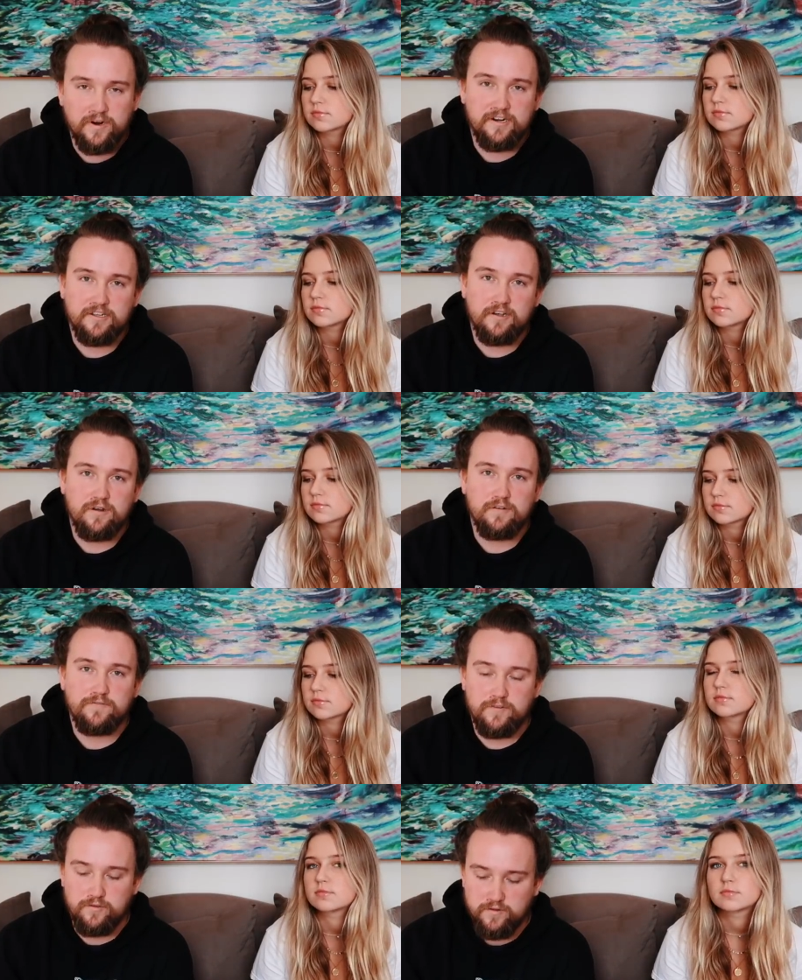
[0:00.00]
Speaker 1: where to go
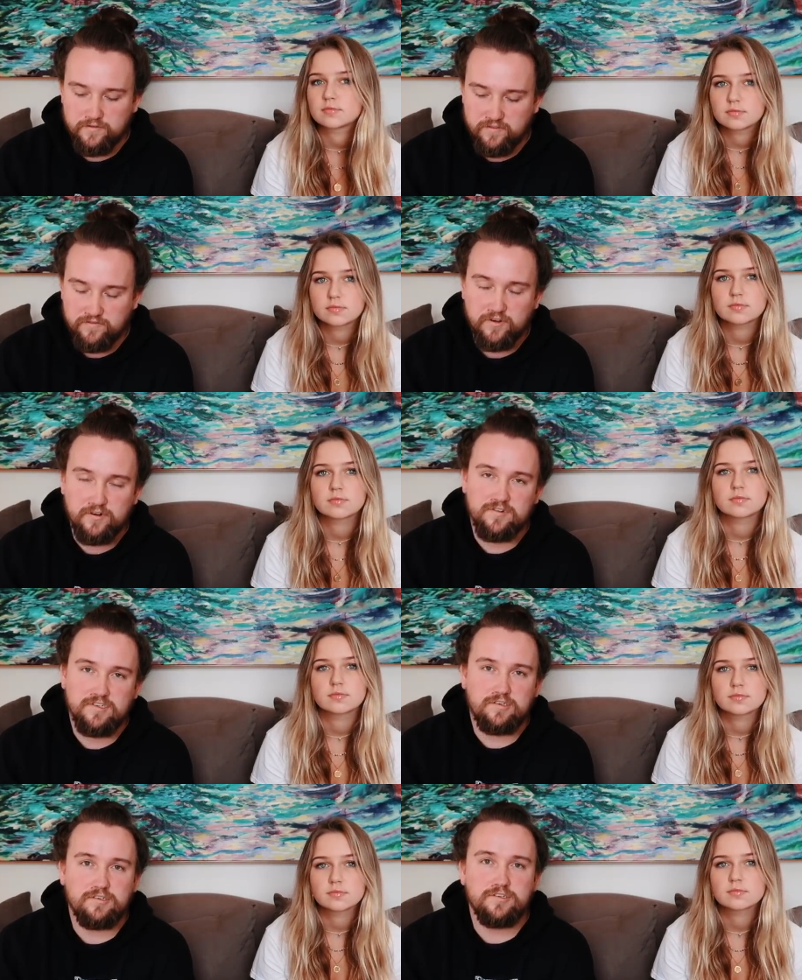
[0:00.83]
if the photo
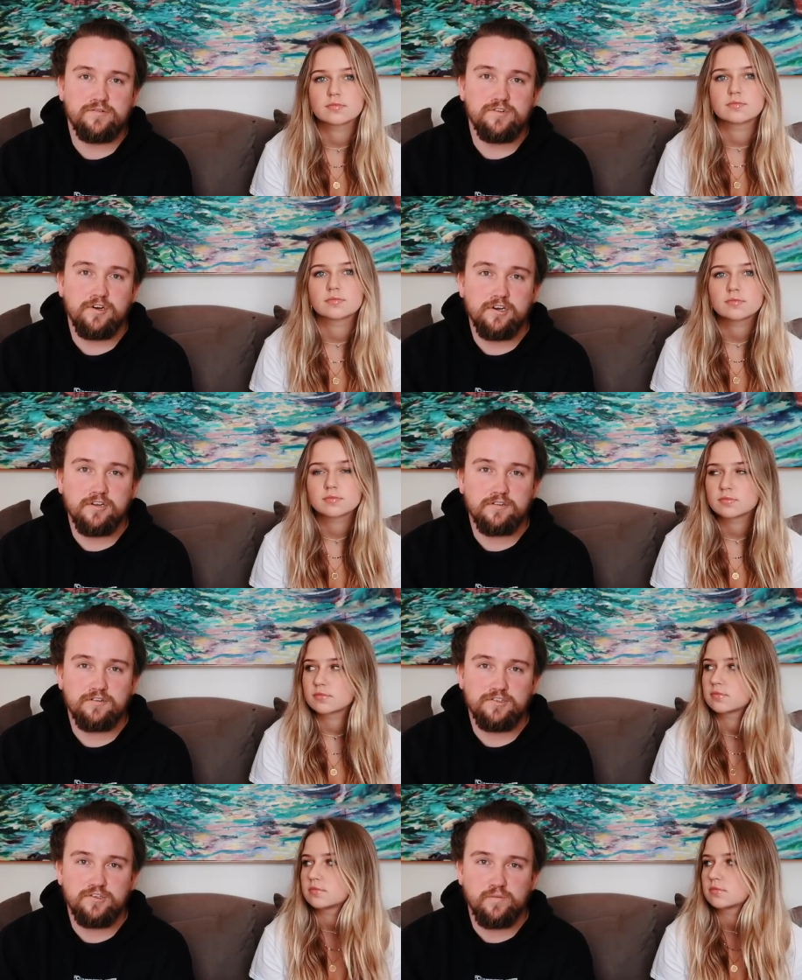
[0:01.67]
is a little too dark, a
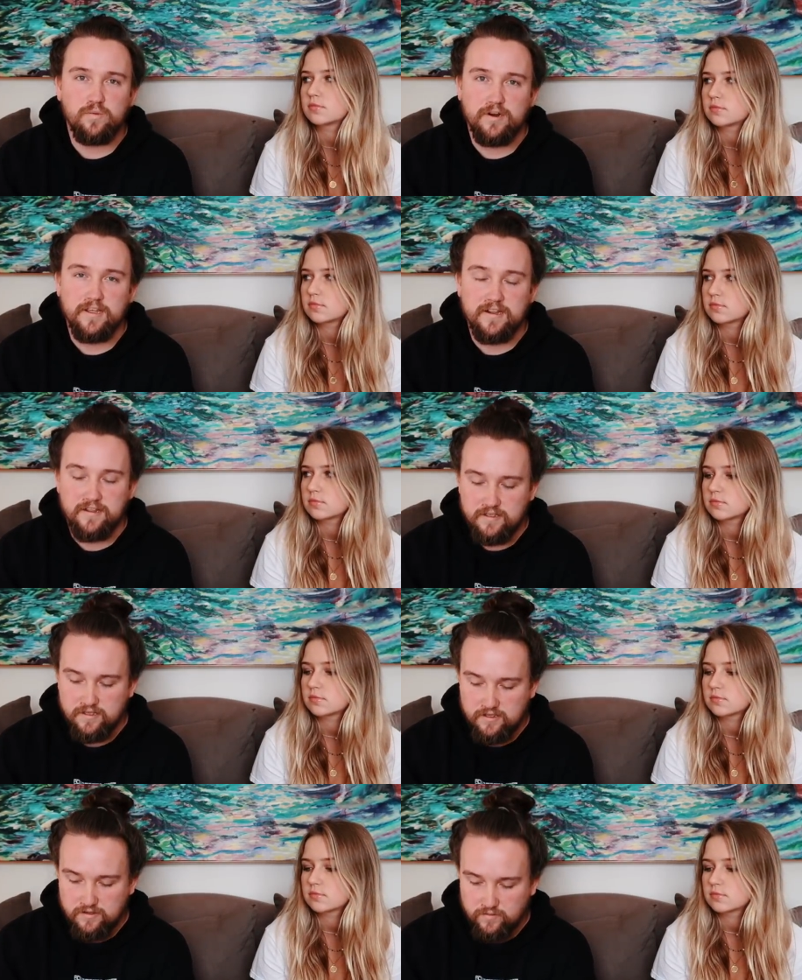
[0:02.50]
little too bright,
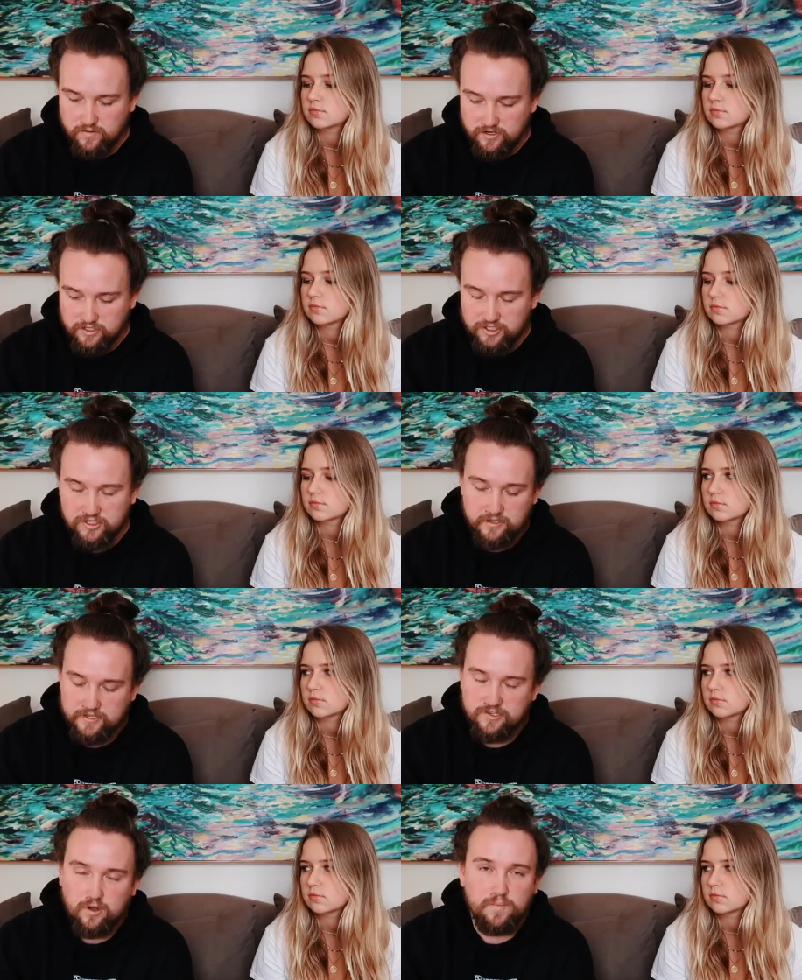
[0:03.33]
which
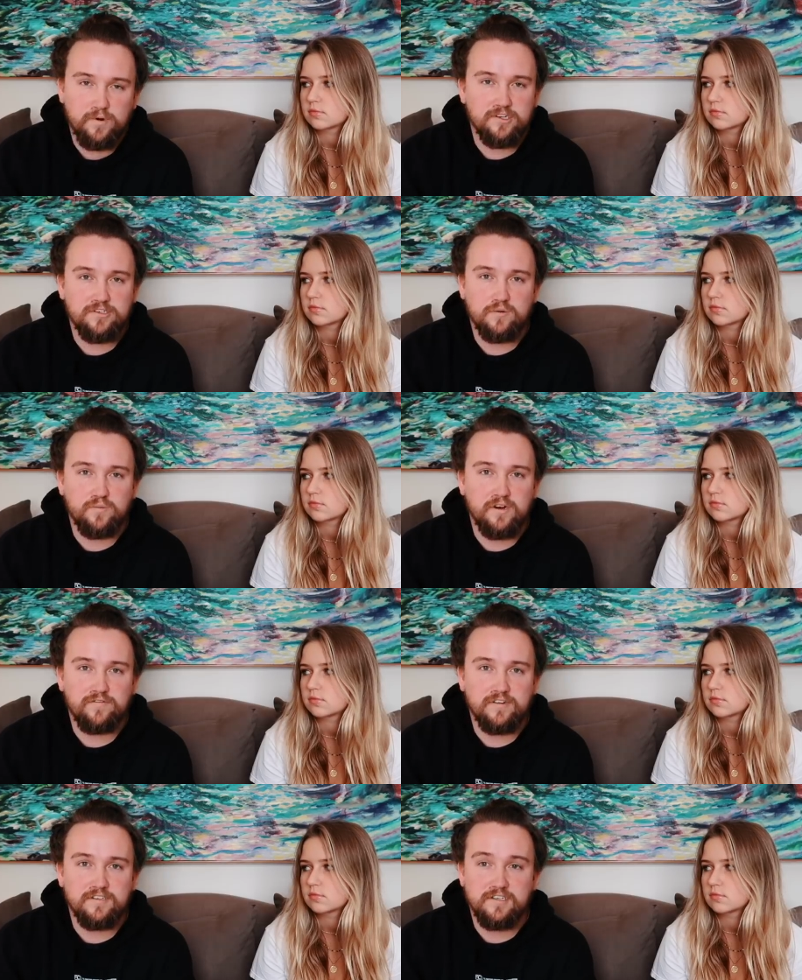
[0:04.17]
is all personal
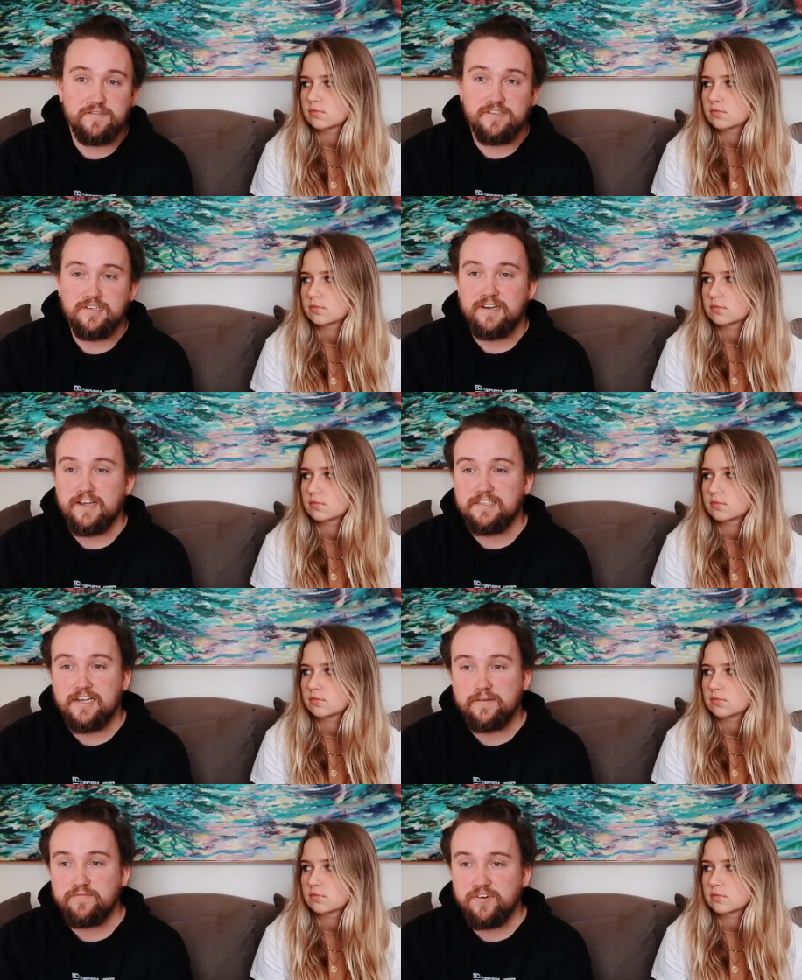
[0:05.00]
preference. If it's a
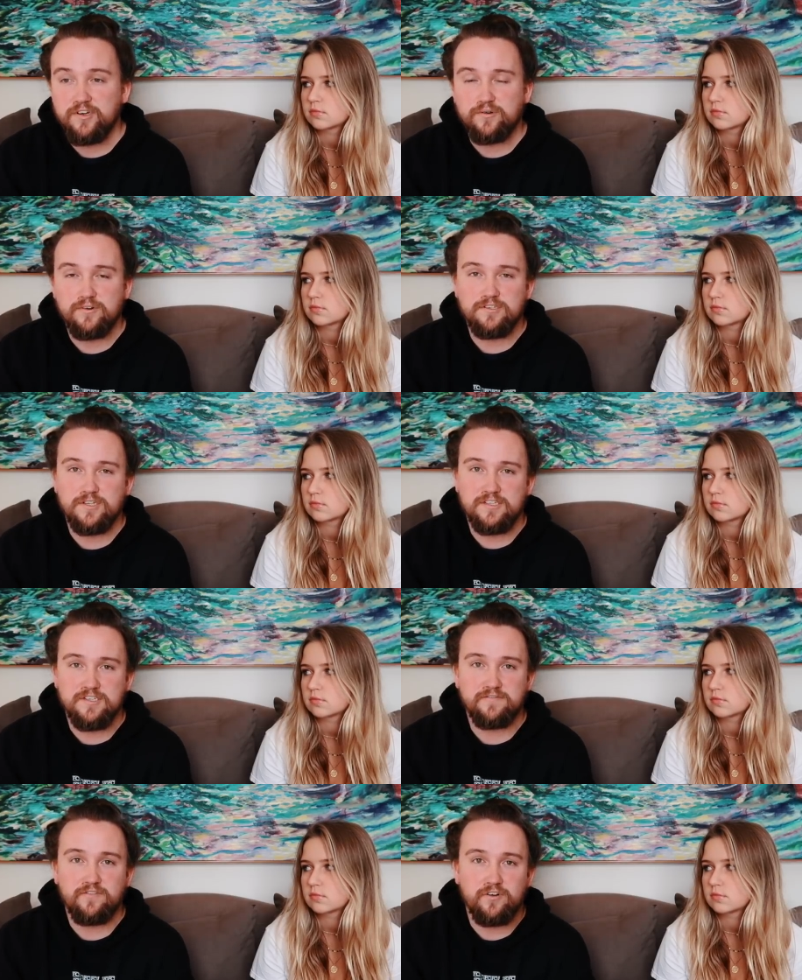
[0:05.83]
nighttime photo or a
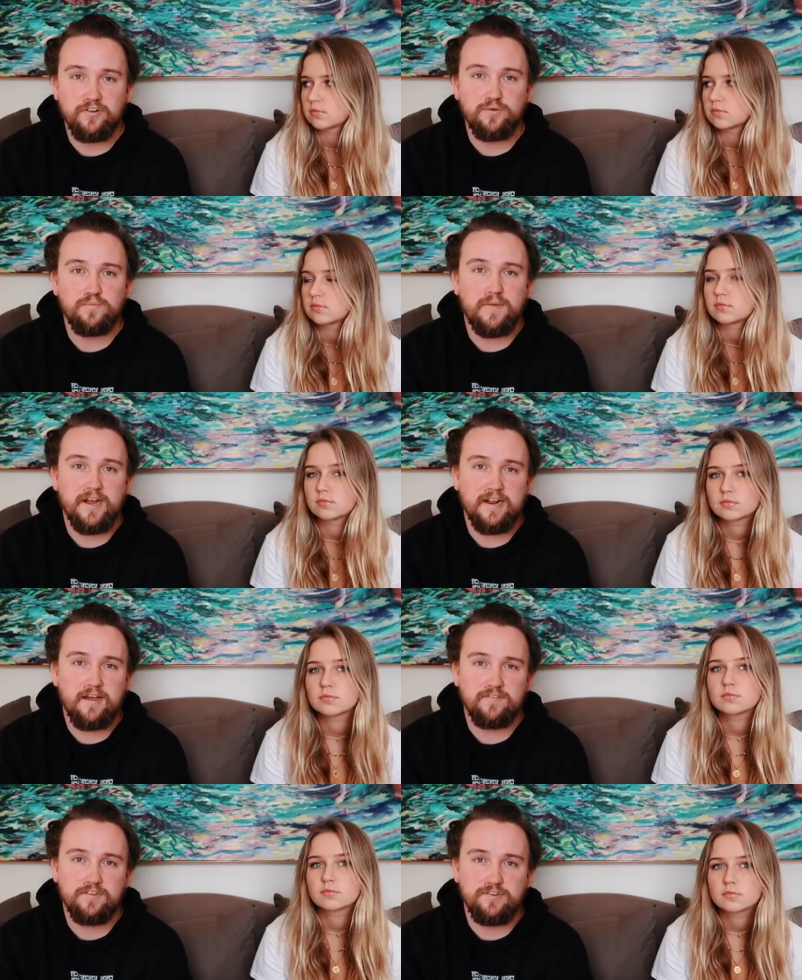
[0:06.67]
sunset photo, you might
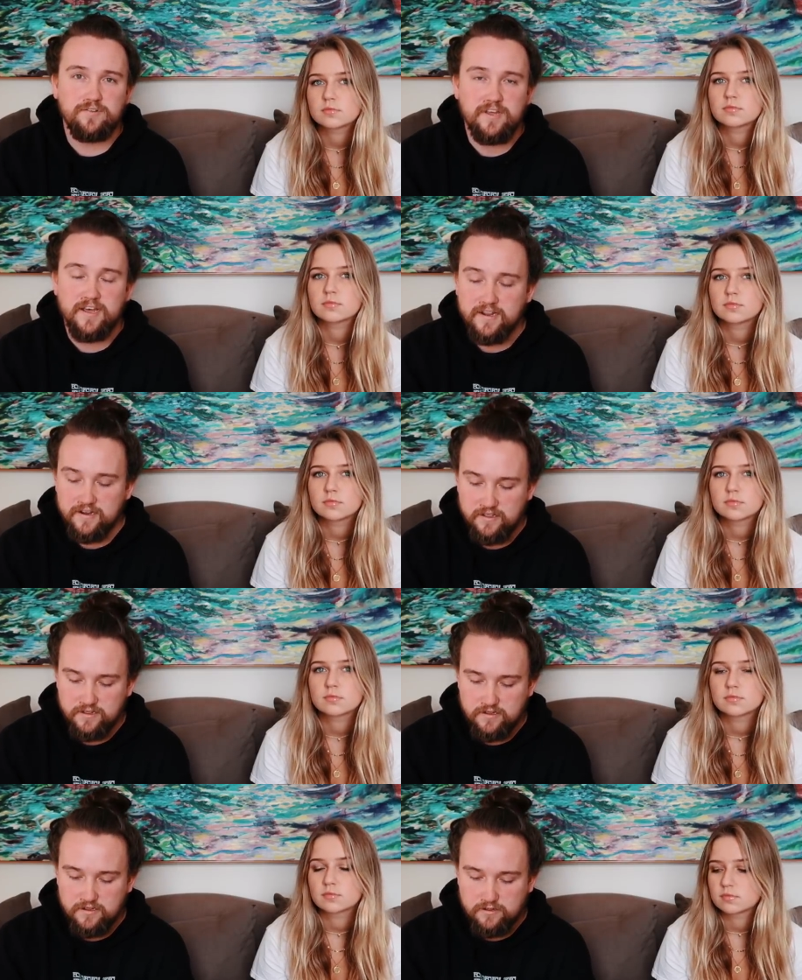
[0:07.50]
have to do that,
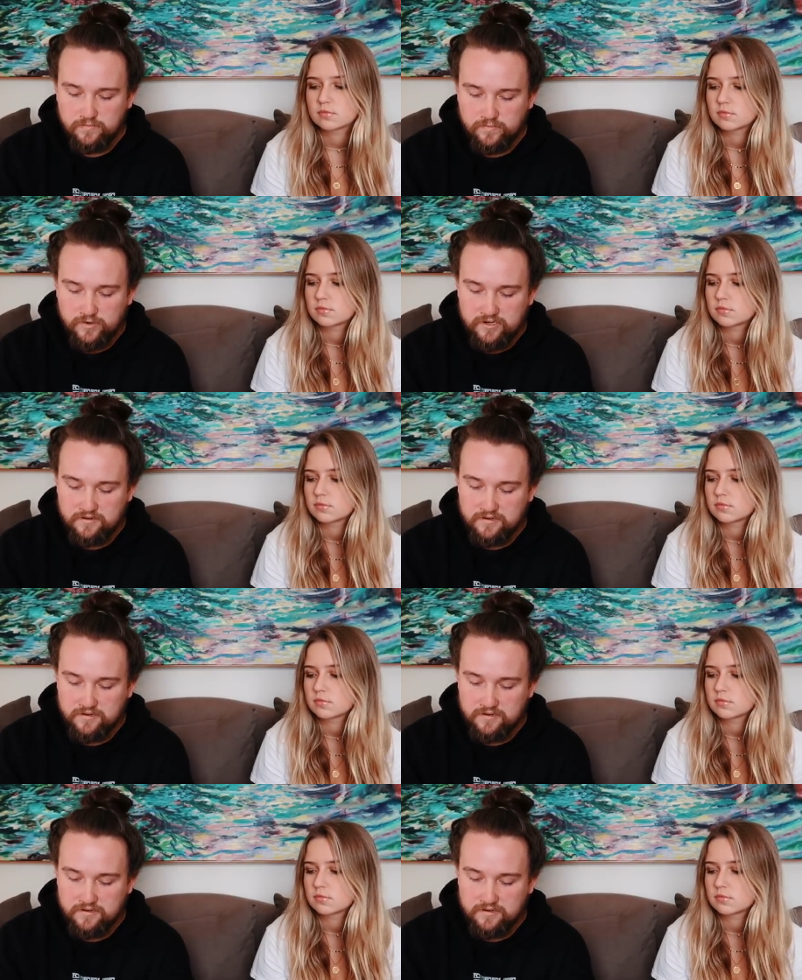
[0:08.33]
but